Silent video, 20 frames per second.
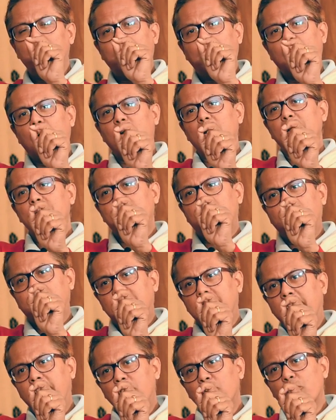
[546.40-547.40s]
Bengali
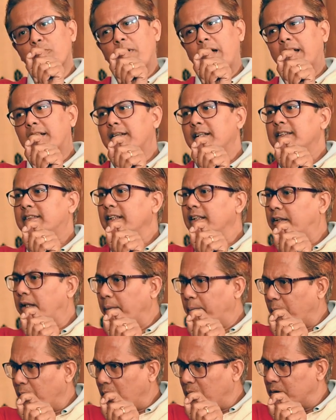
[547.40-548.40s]
Hindu migrants in
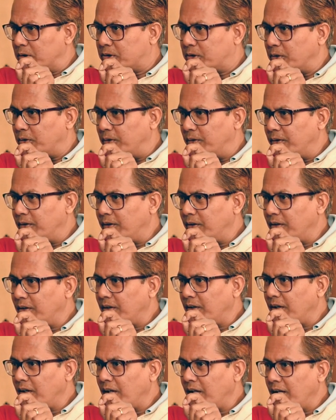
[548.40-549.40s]
Tripura also.
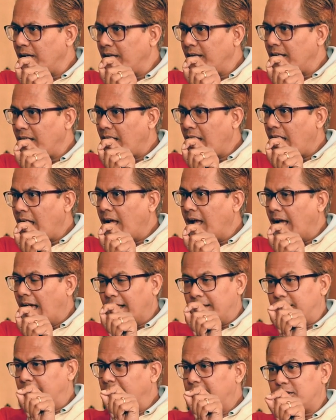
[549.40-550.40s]

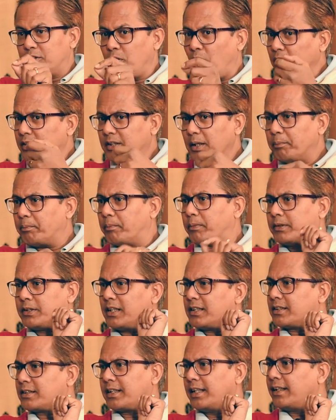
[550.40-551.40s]
And it's not
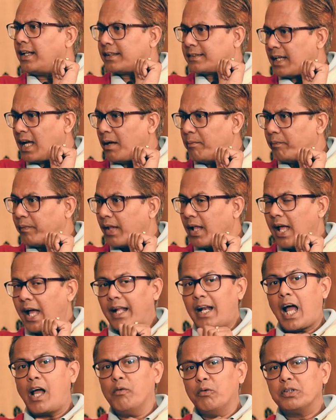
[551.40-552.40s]
just in Assam.
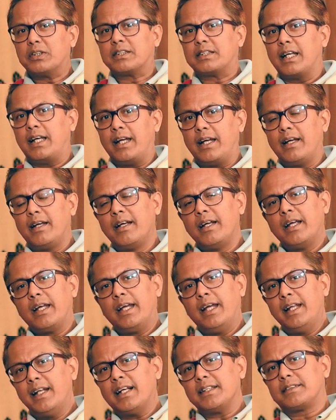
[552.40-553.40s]
And I would say,
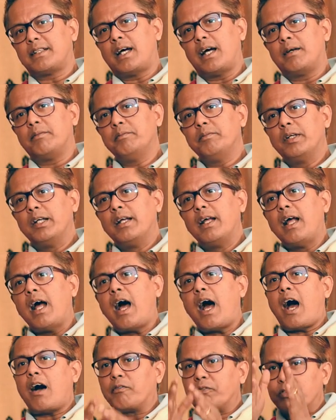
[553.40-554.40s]
in Assam,
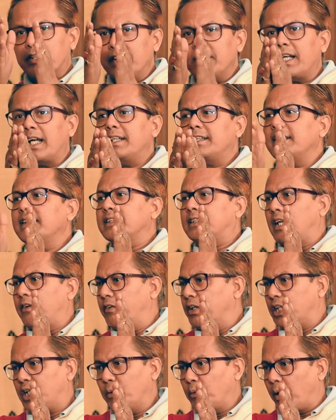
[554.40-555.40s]
after
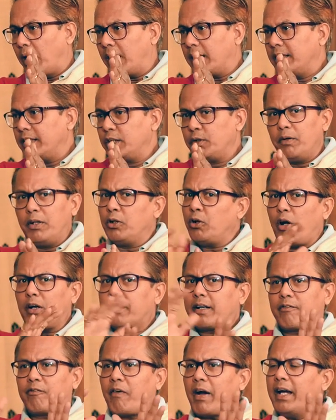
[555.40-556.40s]
1971, you will
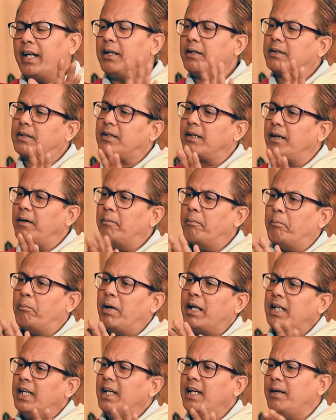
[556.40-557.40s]
not find
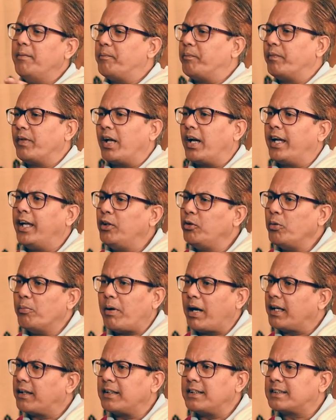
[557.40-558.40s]
many Hindu
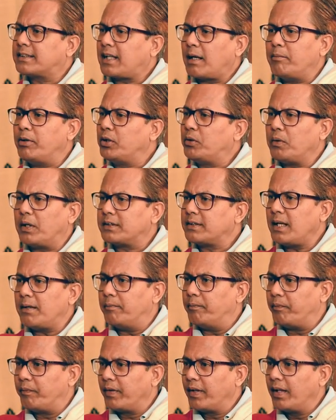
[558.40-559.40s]
migrants coming to
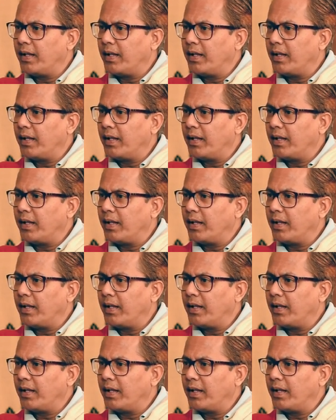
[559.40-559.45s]
Assam.